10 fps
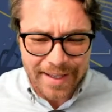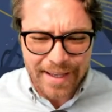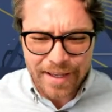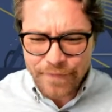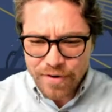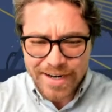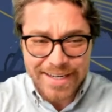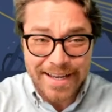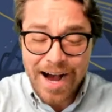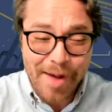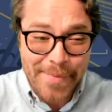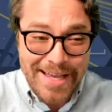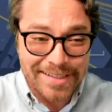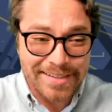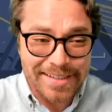if you're in the
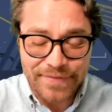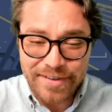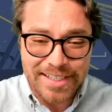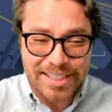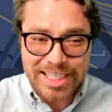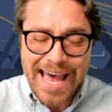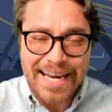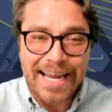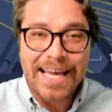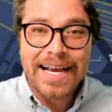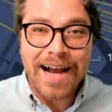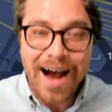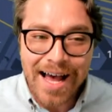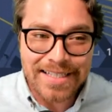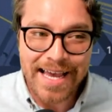comments, if you're in the chat,
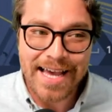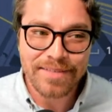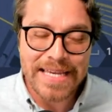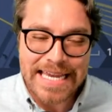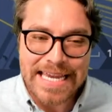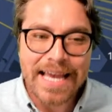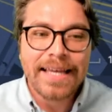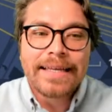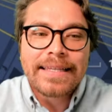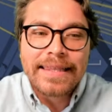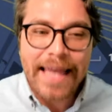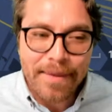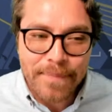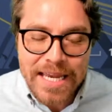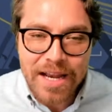contact me.
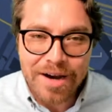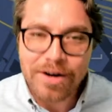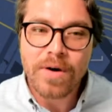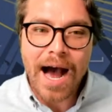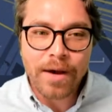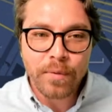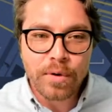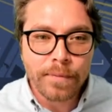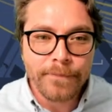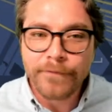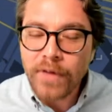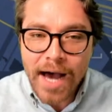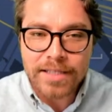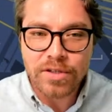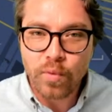Let me know. I will
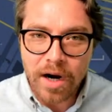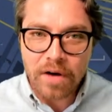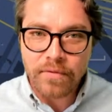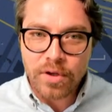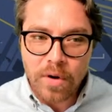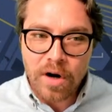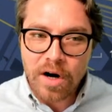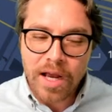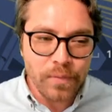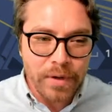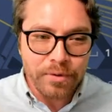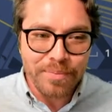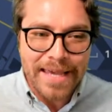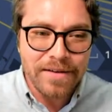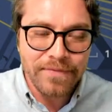fly to wherever you are and we will make a